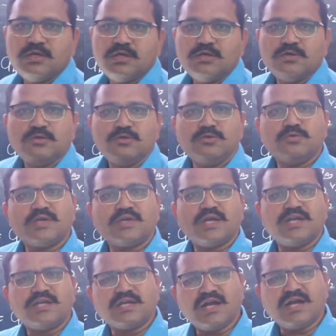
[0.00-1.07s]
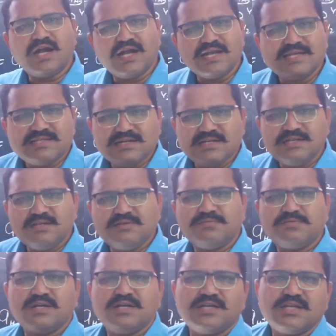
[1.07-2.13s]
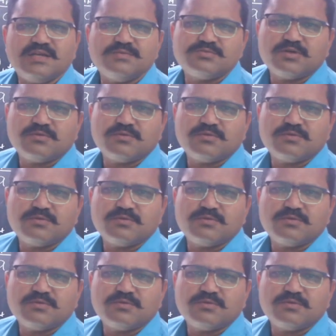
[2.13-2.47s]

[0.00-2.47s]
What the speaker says: you can take another different types of